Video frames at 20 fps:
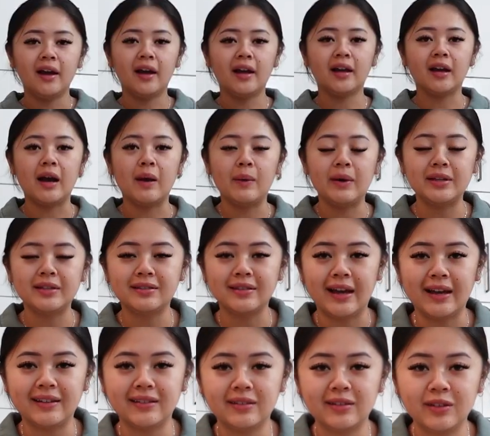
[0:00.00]
I got one
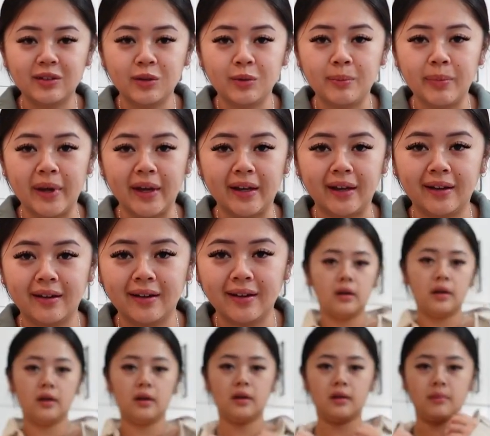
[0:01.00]
size too big.
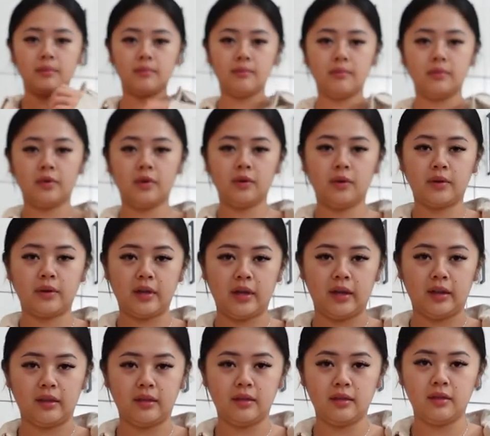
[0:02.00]

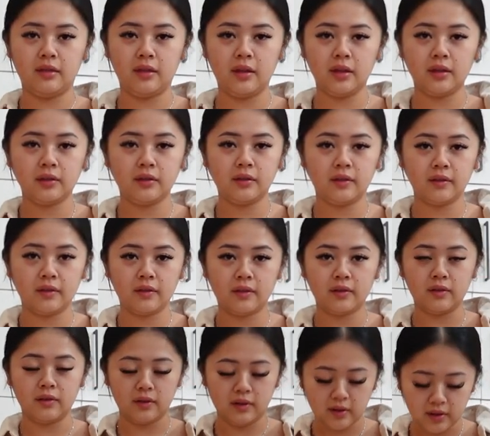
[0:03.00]
Okay, this.
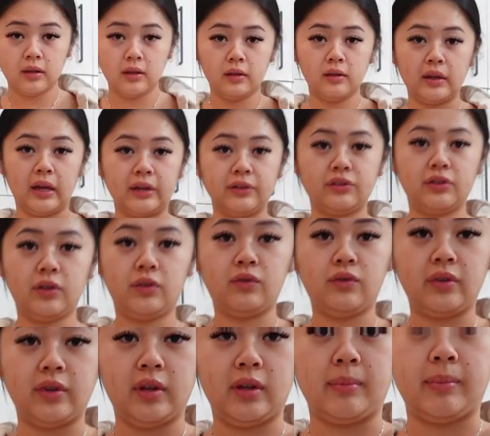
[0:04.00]
It is actually really